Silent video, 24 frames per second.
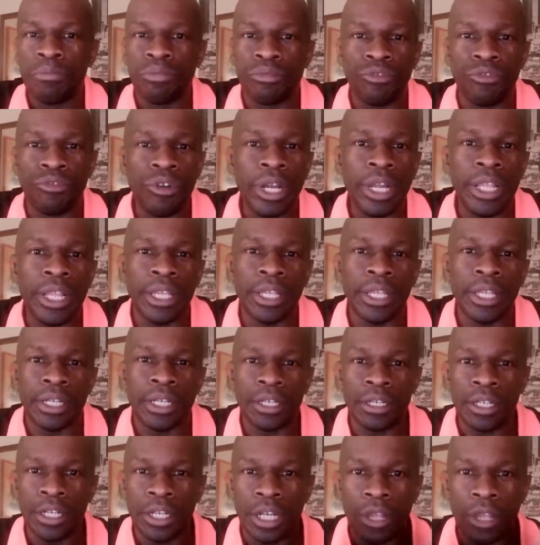
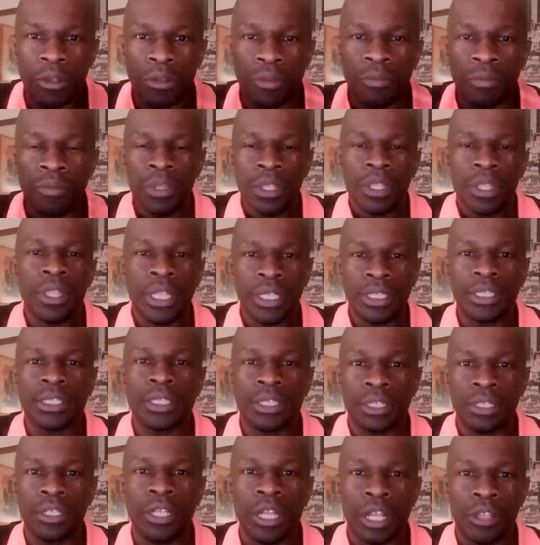brilliant, you know,
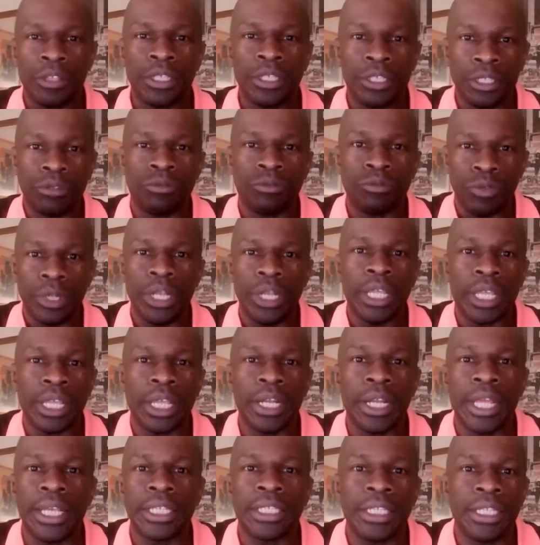this, you know, this is really
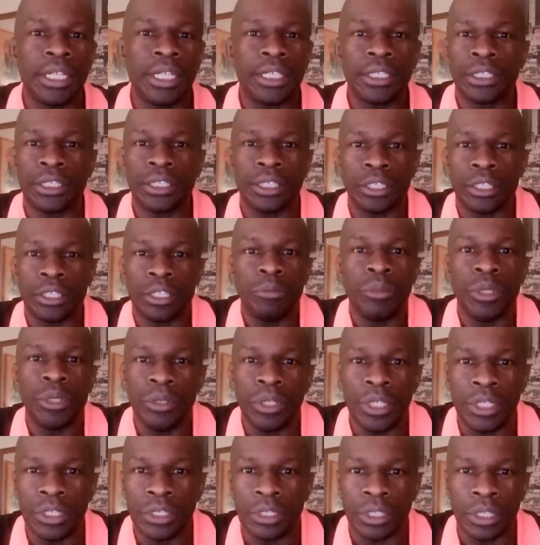connecting us to
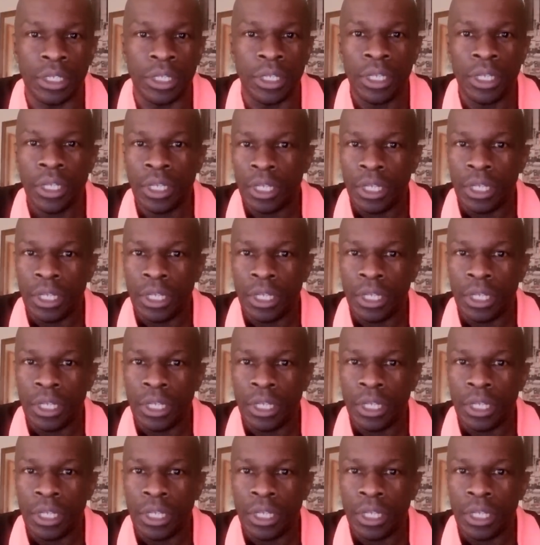communities that